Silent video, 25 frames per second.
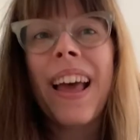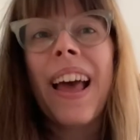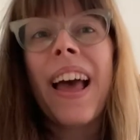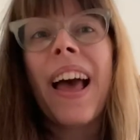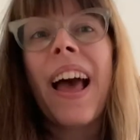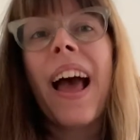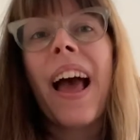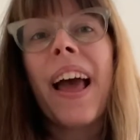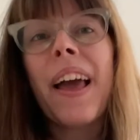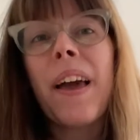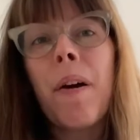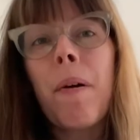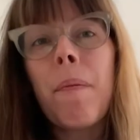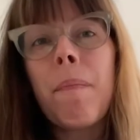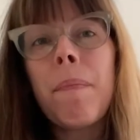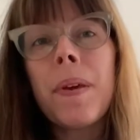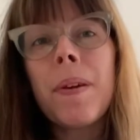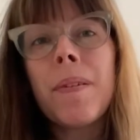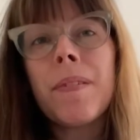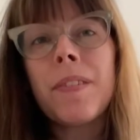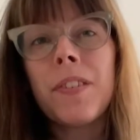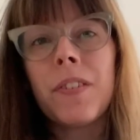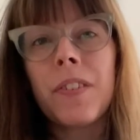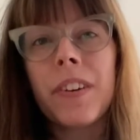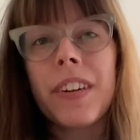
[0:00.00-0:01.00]
I hope you
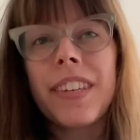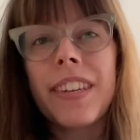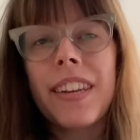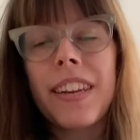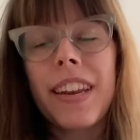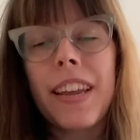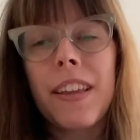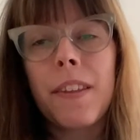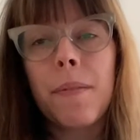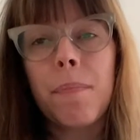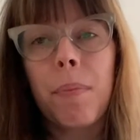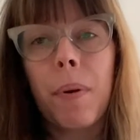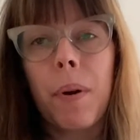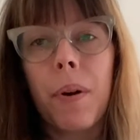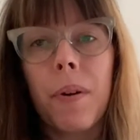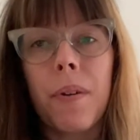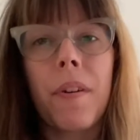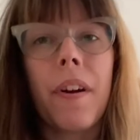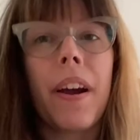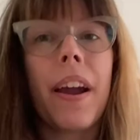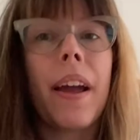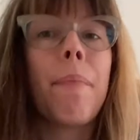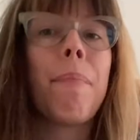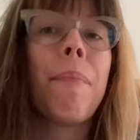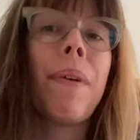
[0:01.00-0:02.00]
enjoyed today's
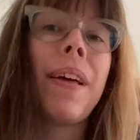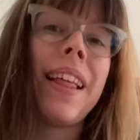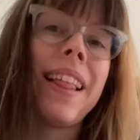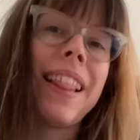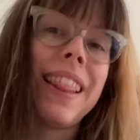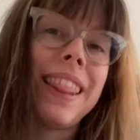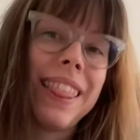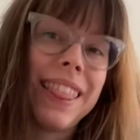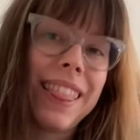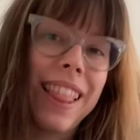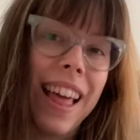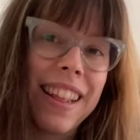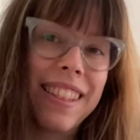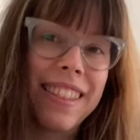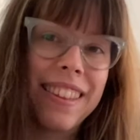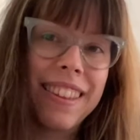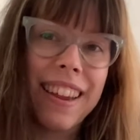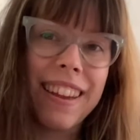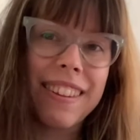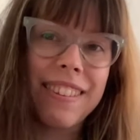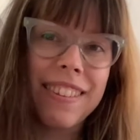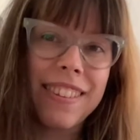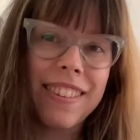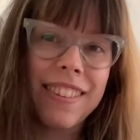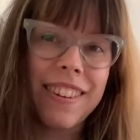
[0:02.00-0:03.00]
program. Let's
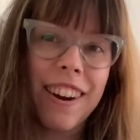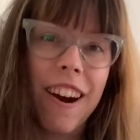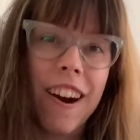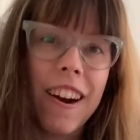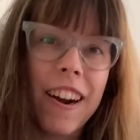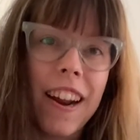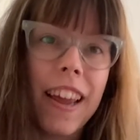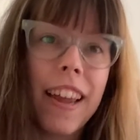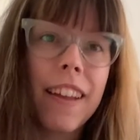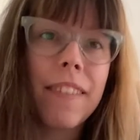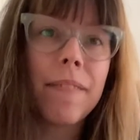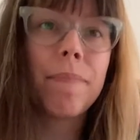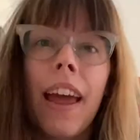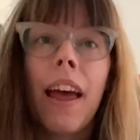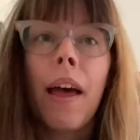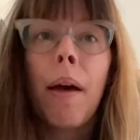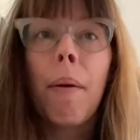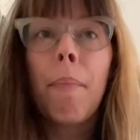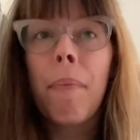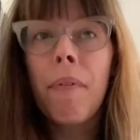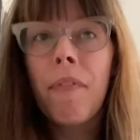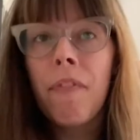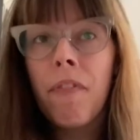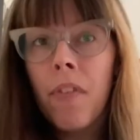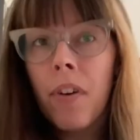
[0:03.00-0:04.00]
get started.
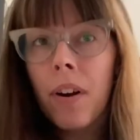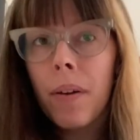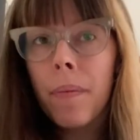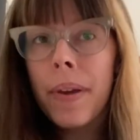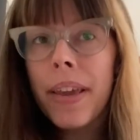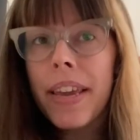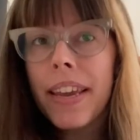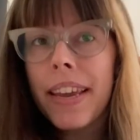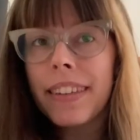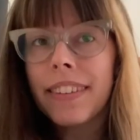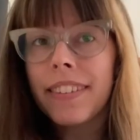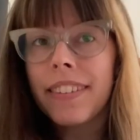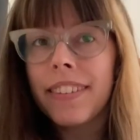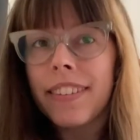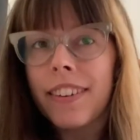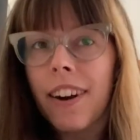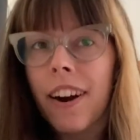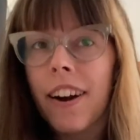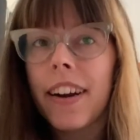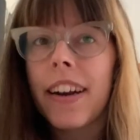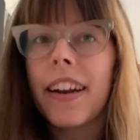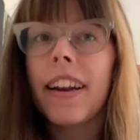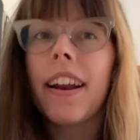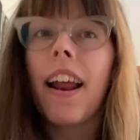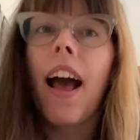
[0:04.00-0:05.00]
Before we get
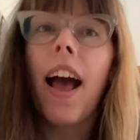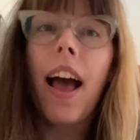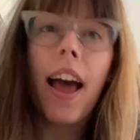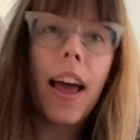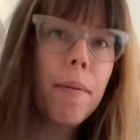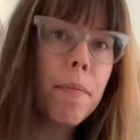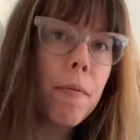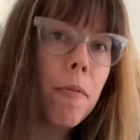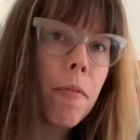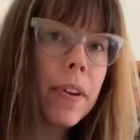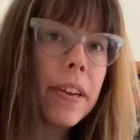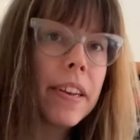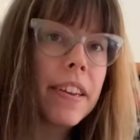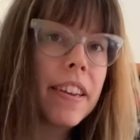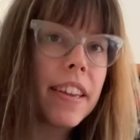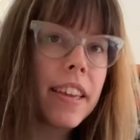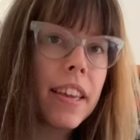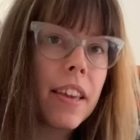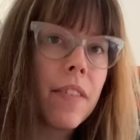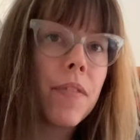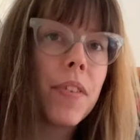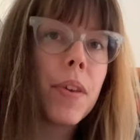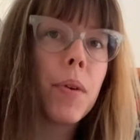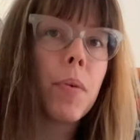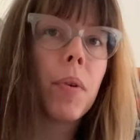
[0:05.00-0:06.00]
started, I'm going to
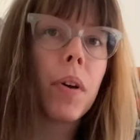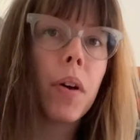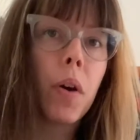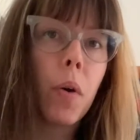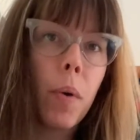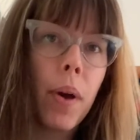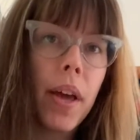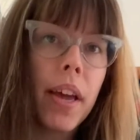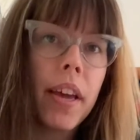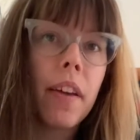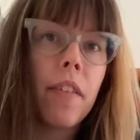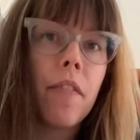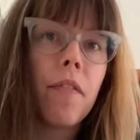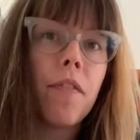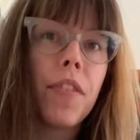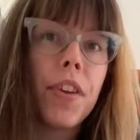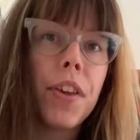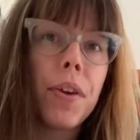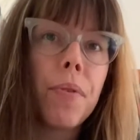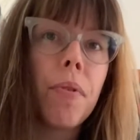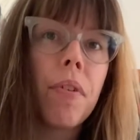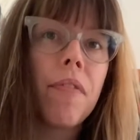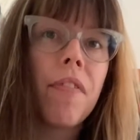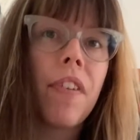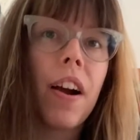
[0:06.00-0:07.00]
give you a quick
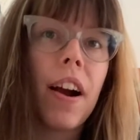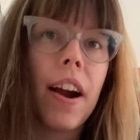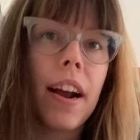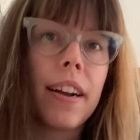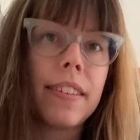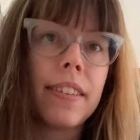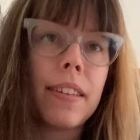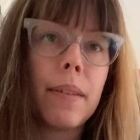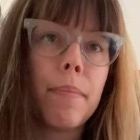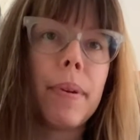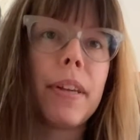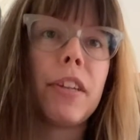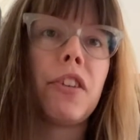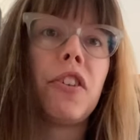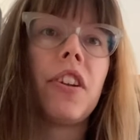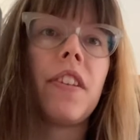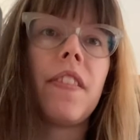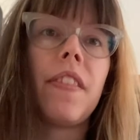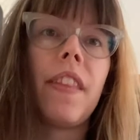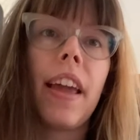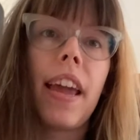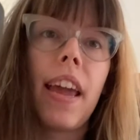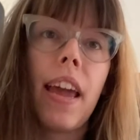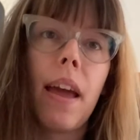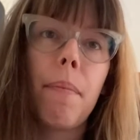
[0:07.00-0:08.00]
view of our exhibition,
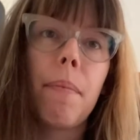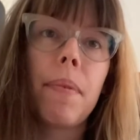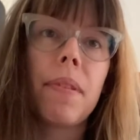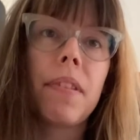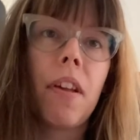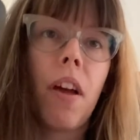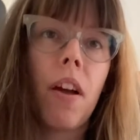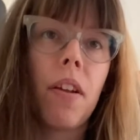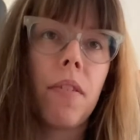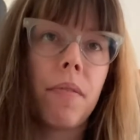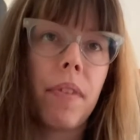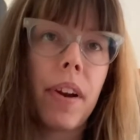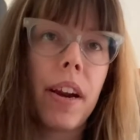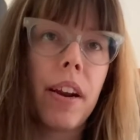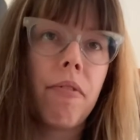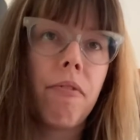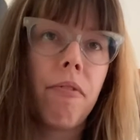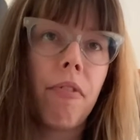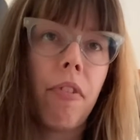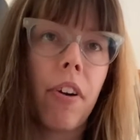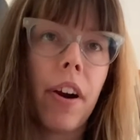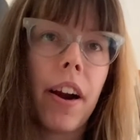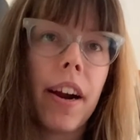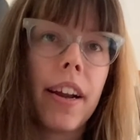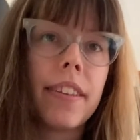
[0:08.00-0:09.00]
The Amazon
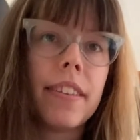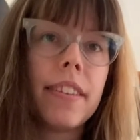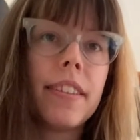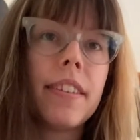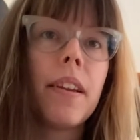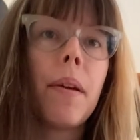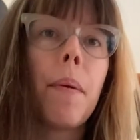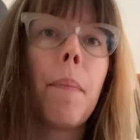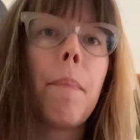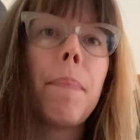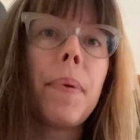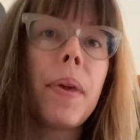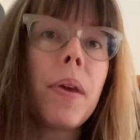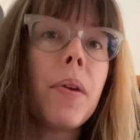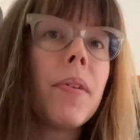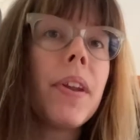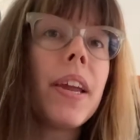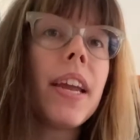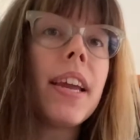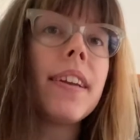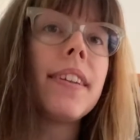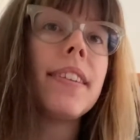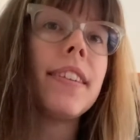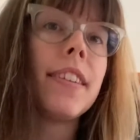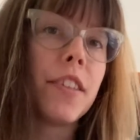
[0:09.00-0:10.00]
Rainforest:
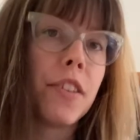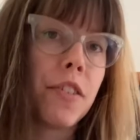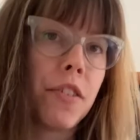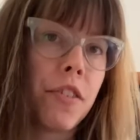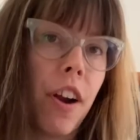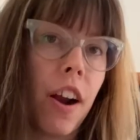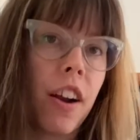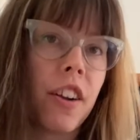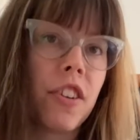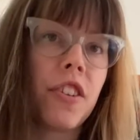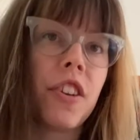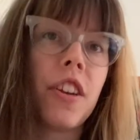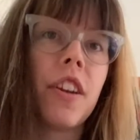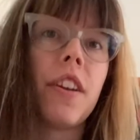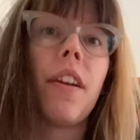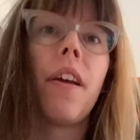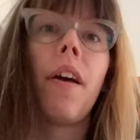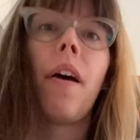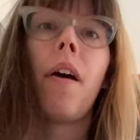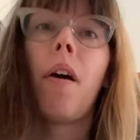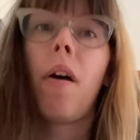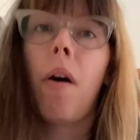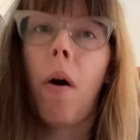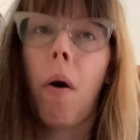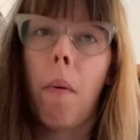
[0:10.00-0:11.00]
Beauty, Destruction,
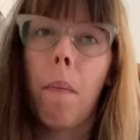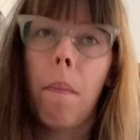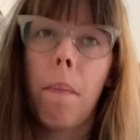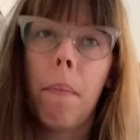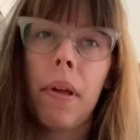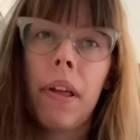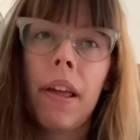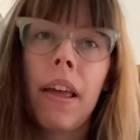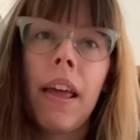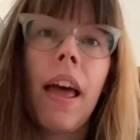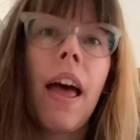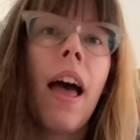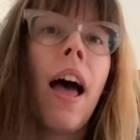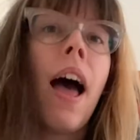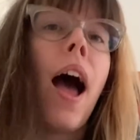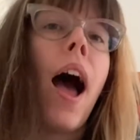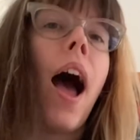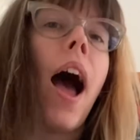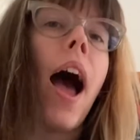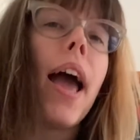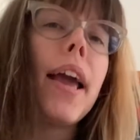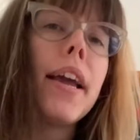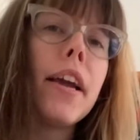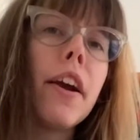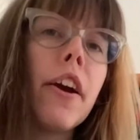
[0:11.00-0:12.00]
Hope.
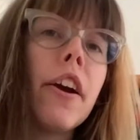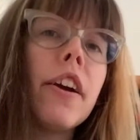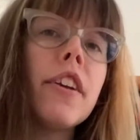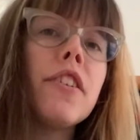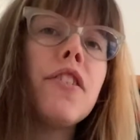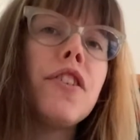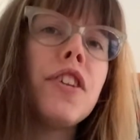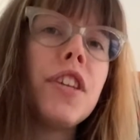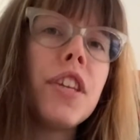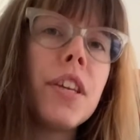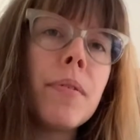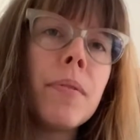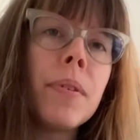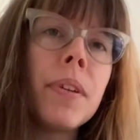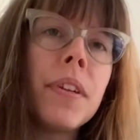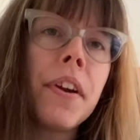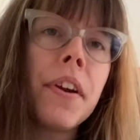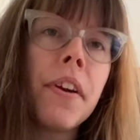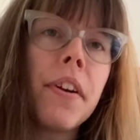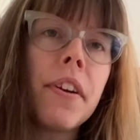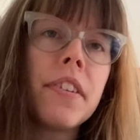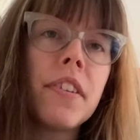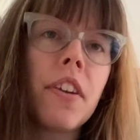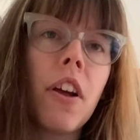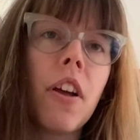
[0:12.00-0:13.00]
I encourage you and
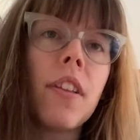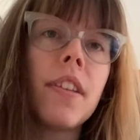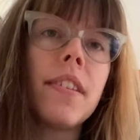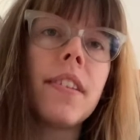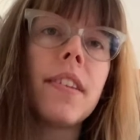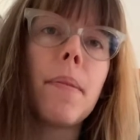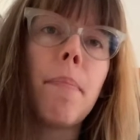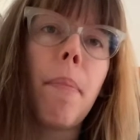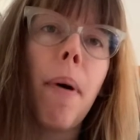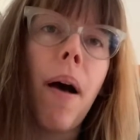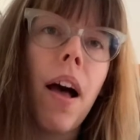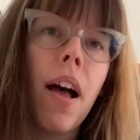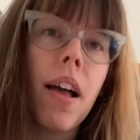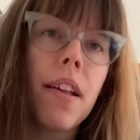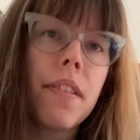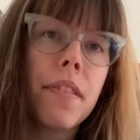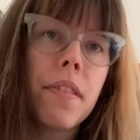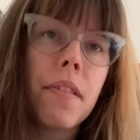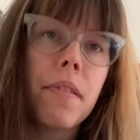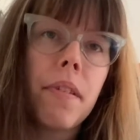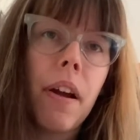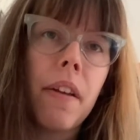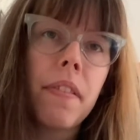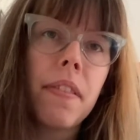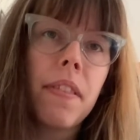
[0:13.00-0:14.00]
adult to pause
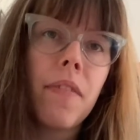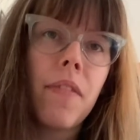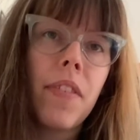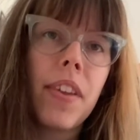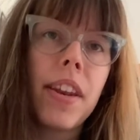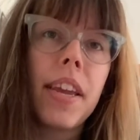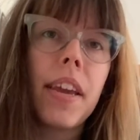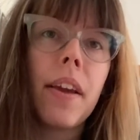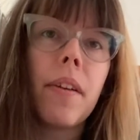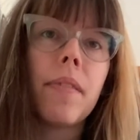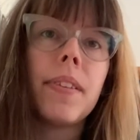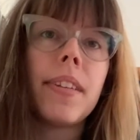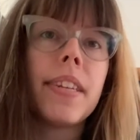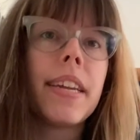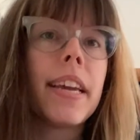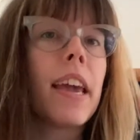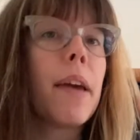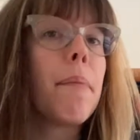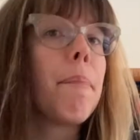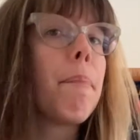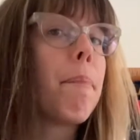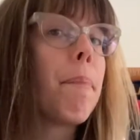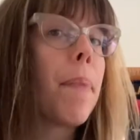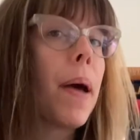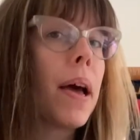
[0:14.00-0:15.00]
throughout the video to
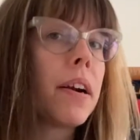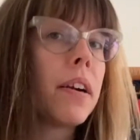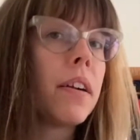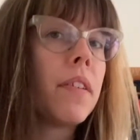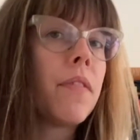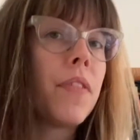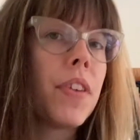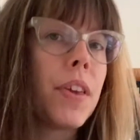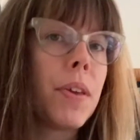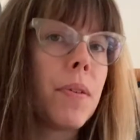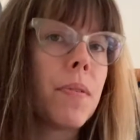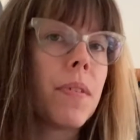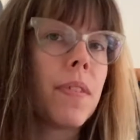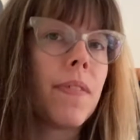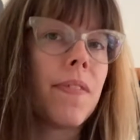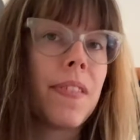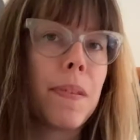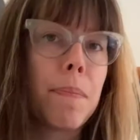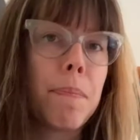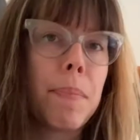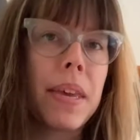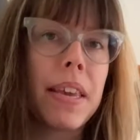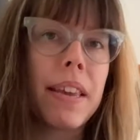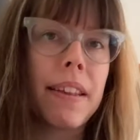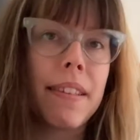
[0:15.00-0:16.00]
get better views of the
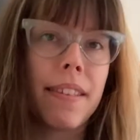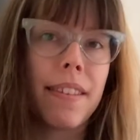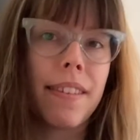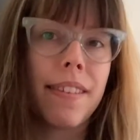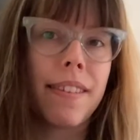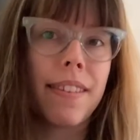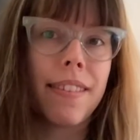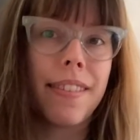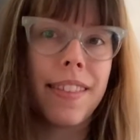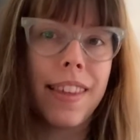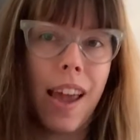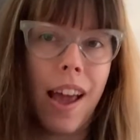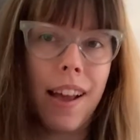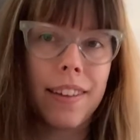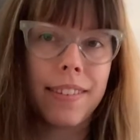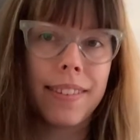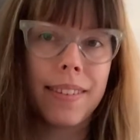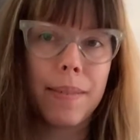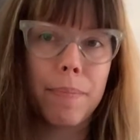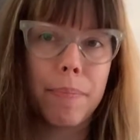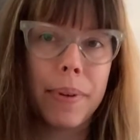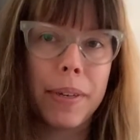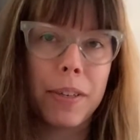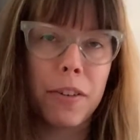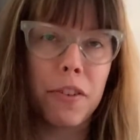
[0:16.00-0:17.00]
pieces in the
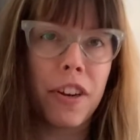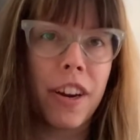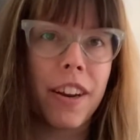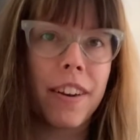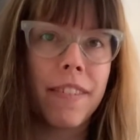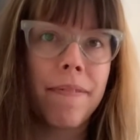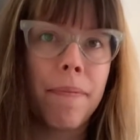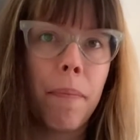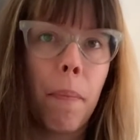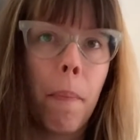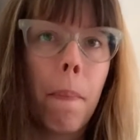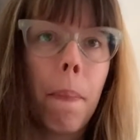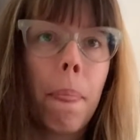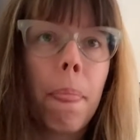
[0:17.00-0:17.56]
exhibition.